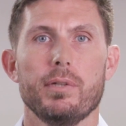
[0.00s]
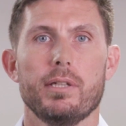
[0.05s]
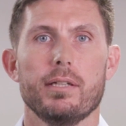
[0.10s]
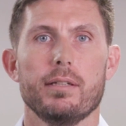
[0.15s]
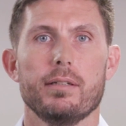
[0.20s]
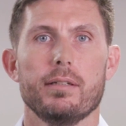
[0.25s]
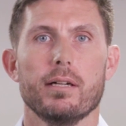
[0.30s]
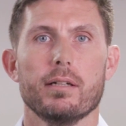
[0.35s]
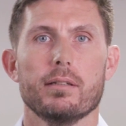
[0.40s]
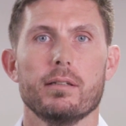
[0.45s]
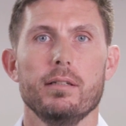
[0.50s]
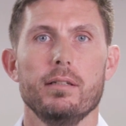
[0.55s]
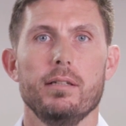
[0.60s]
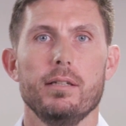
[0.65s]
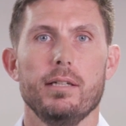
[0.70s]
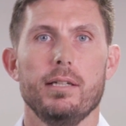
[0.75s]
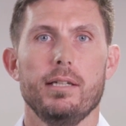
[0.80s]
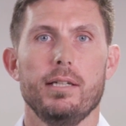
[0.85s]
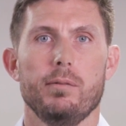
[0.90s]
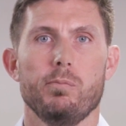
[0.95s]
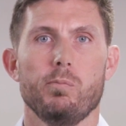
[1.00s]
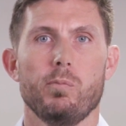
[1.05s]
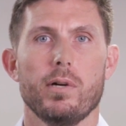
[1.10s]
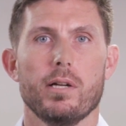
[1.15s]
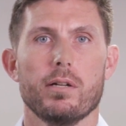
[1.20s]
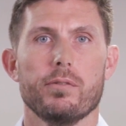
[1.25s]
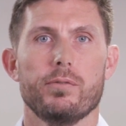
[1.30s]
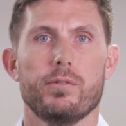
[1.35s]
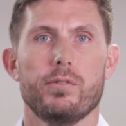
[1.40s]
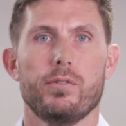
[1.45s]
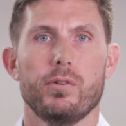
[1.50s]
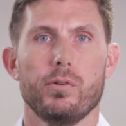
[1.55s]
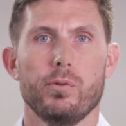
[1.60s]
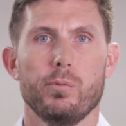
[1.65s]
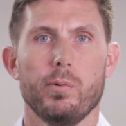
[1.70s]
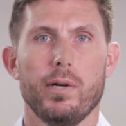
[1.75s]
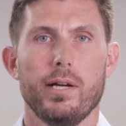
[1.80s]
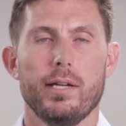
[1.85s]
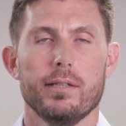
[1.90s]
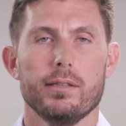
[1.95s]
be conducted in one of two
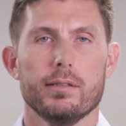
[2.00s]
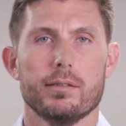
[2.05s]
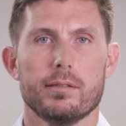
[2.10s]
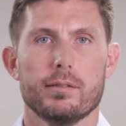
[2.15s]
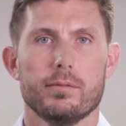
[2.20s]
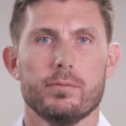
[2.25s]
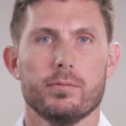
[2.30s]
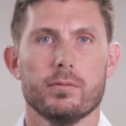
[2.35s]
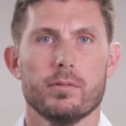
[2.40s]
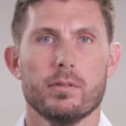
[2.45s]
ways.